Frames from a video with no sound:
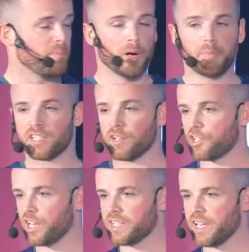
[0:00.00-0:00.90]
puppy
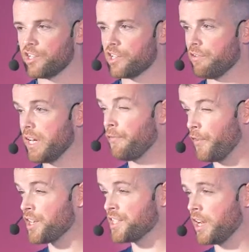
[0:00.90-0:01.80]
socialization, really
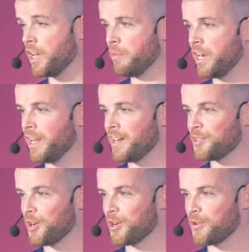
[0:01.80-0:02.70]
fun time in a
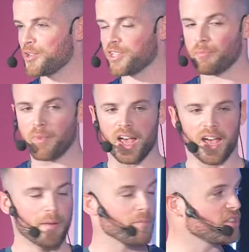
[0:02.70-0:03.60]
dog ownership
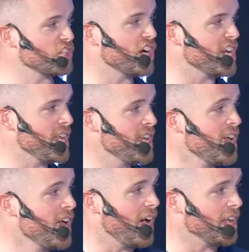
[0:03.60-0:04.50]
journey,
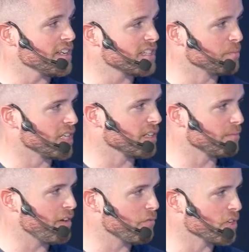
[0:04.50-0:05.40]
and something
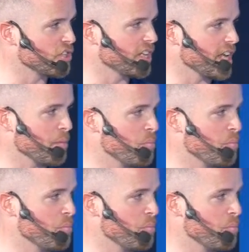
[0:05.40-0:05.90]
everyone should get on